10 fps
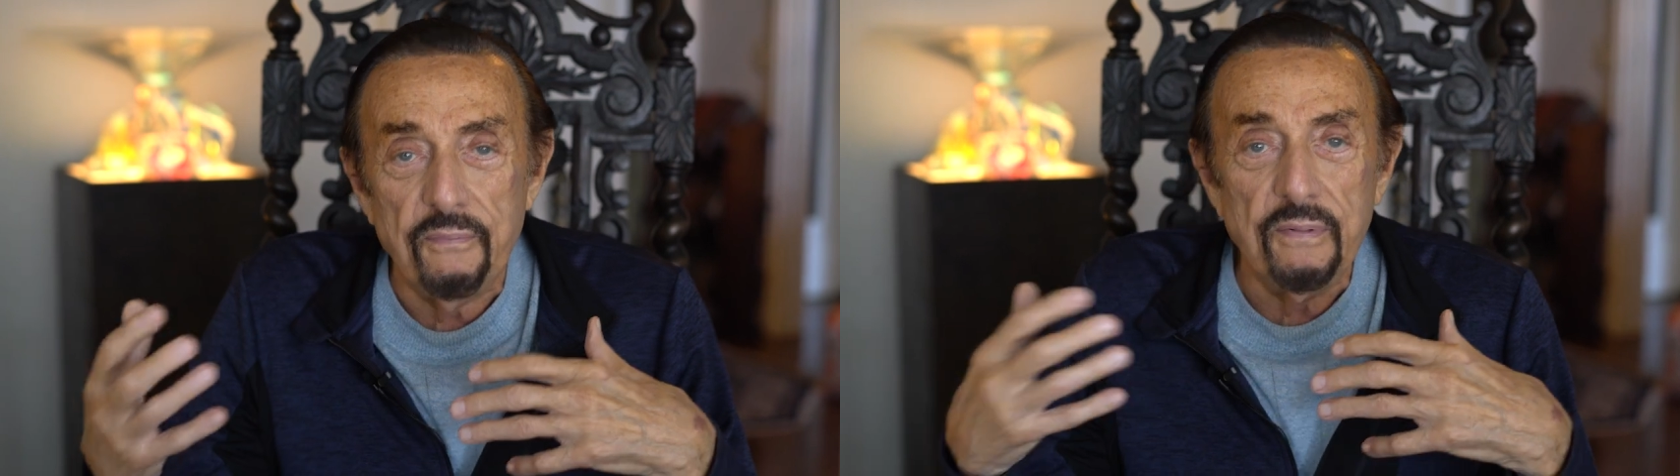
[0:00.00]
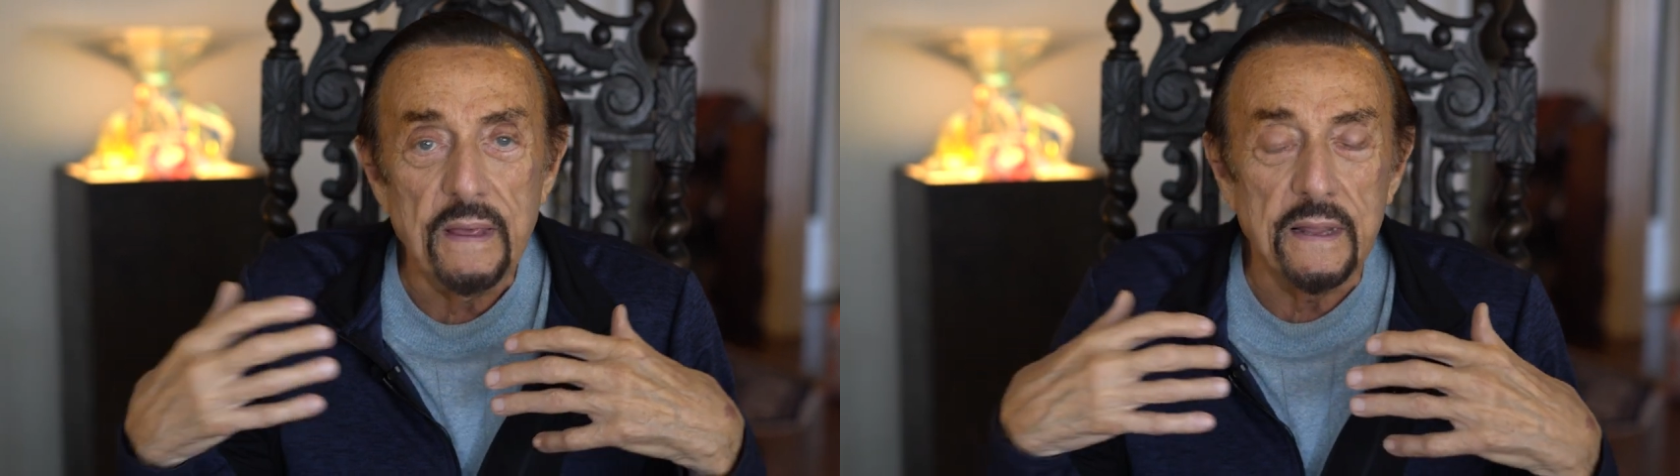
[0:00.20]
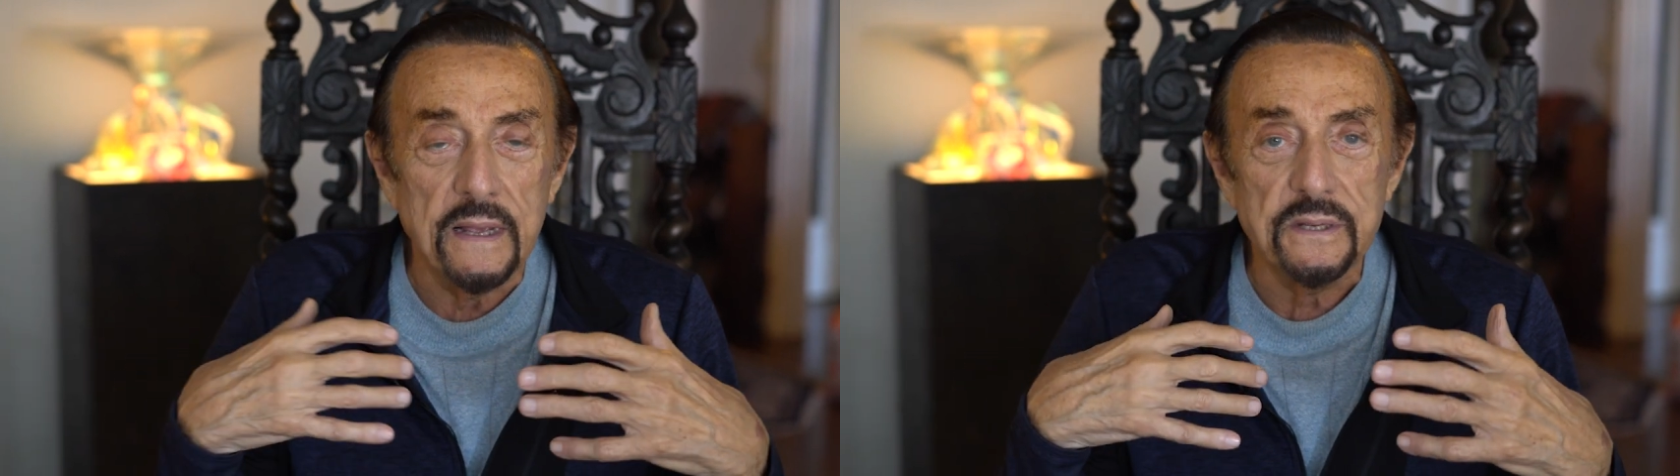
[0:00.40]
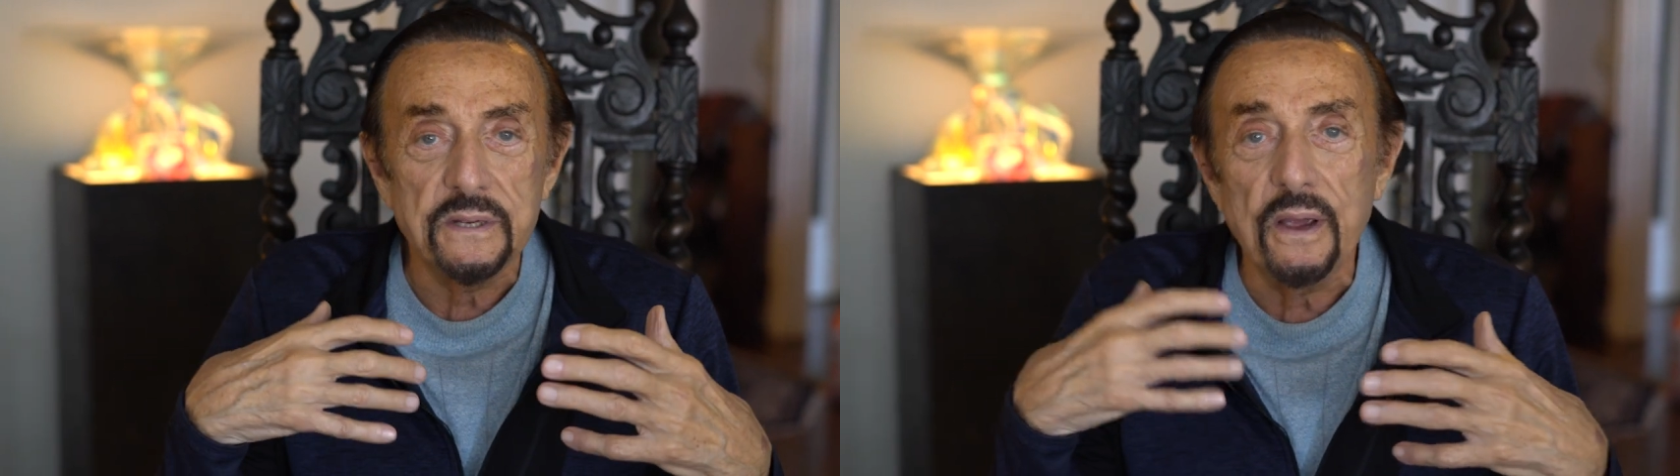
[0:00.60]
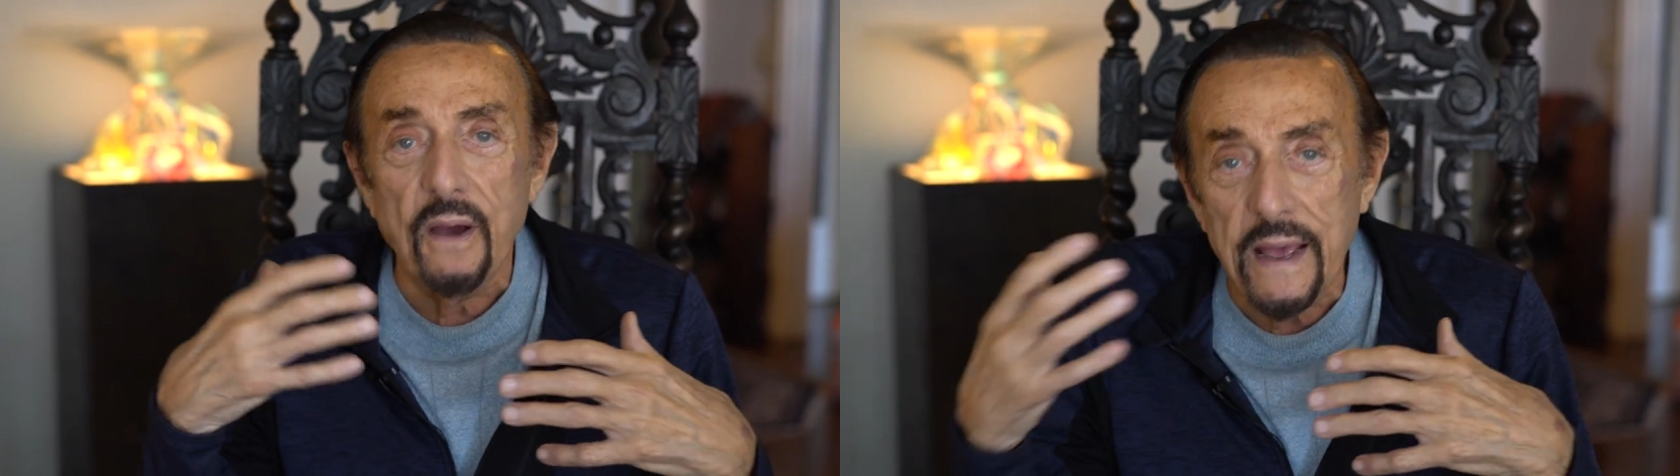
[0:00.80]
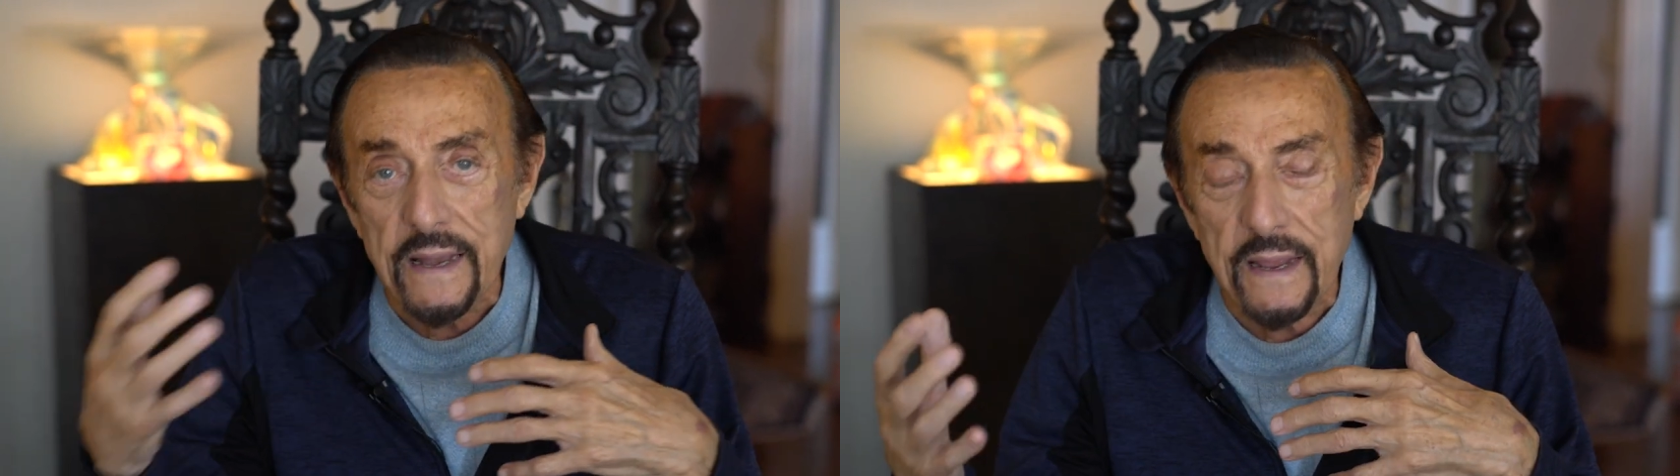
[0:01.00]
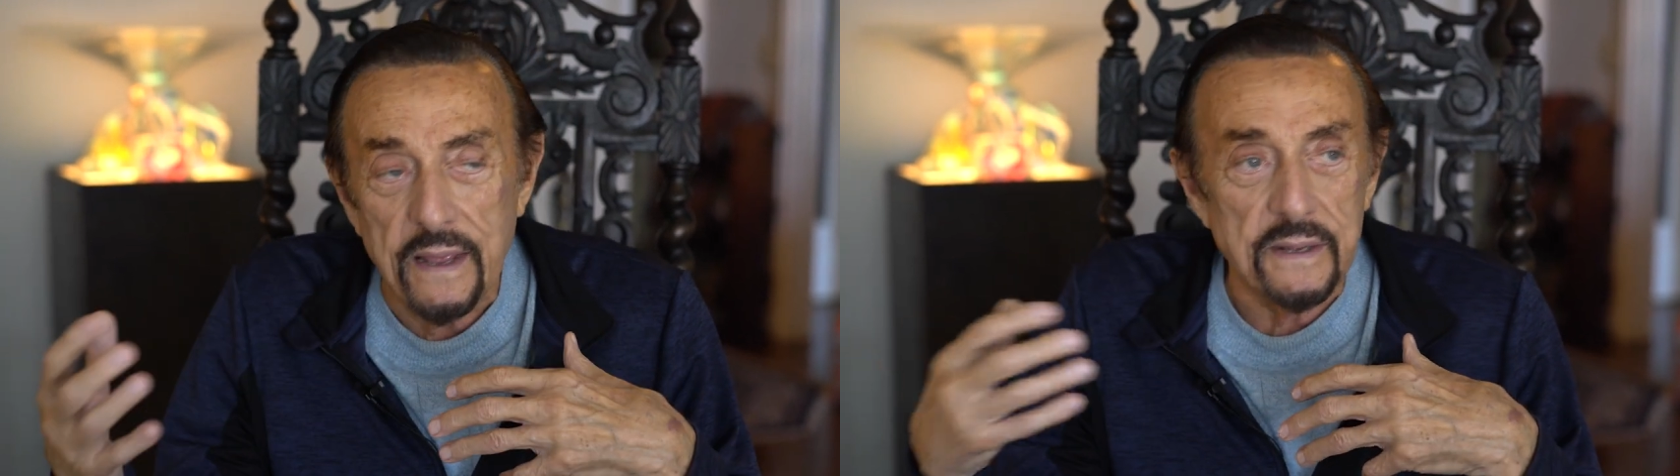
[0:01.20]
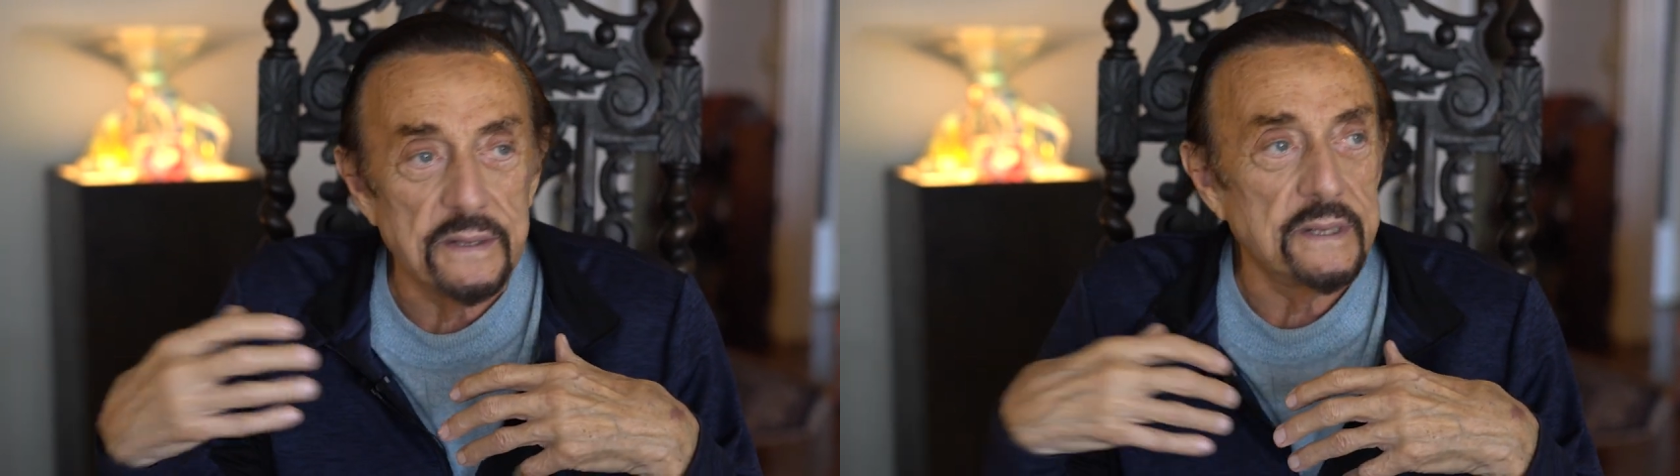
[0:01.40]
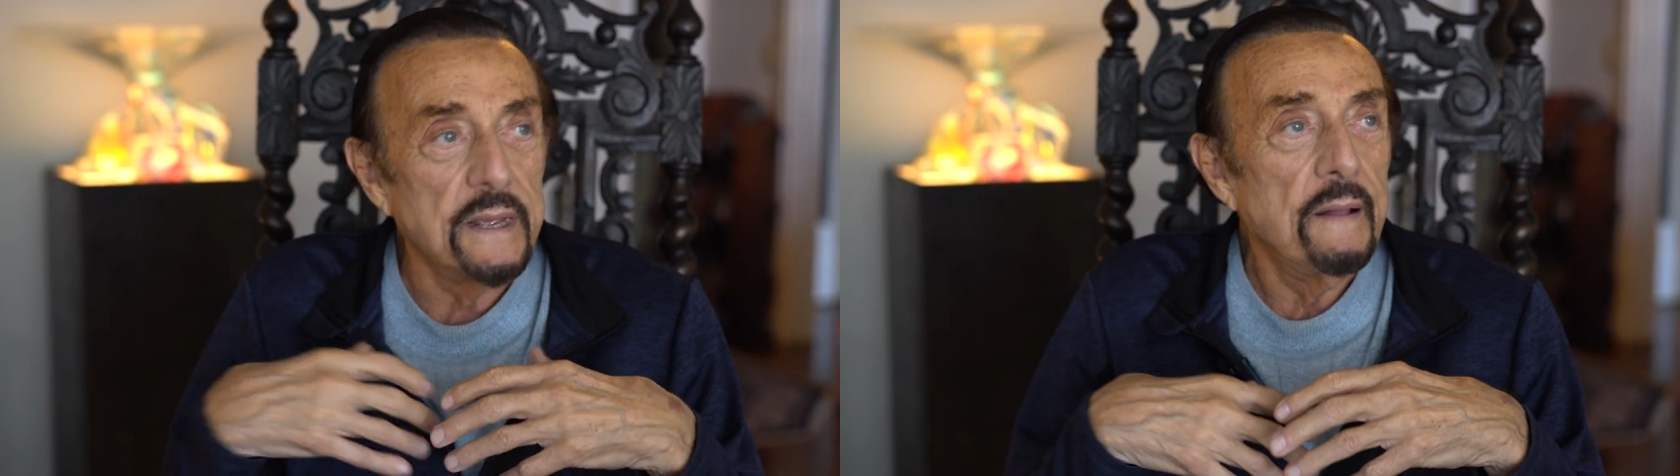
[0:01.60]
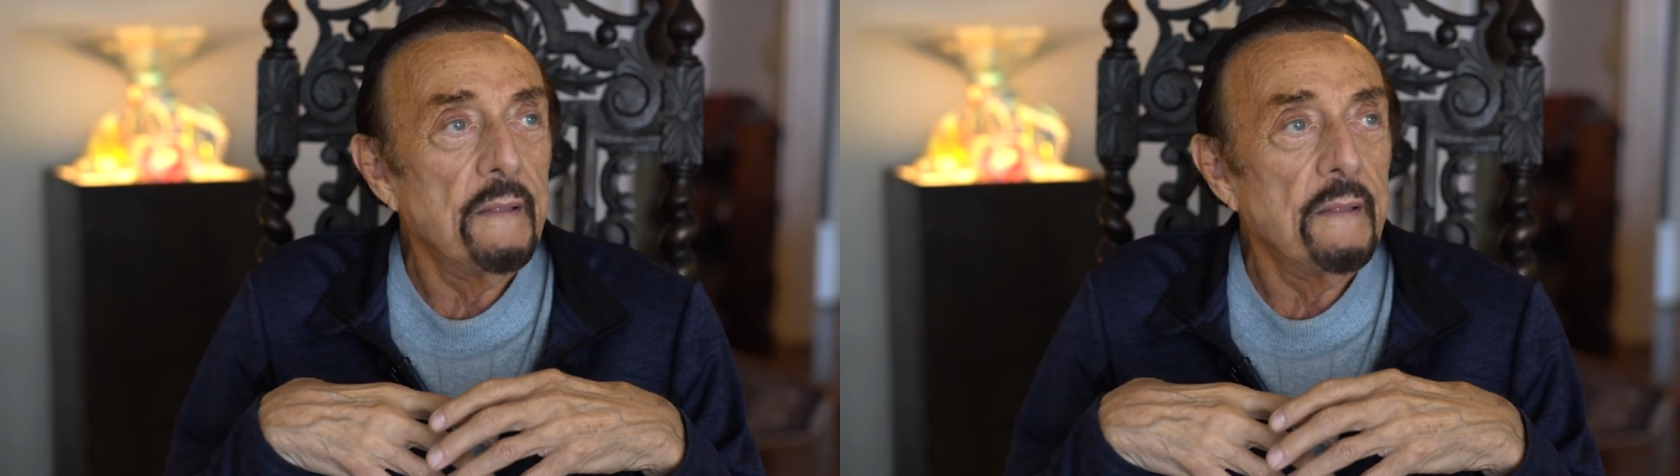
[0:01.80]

feelings, share ideas,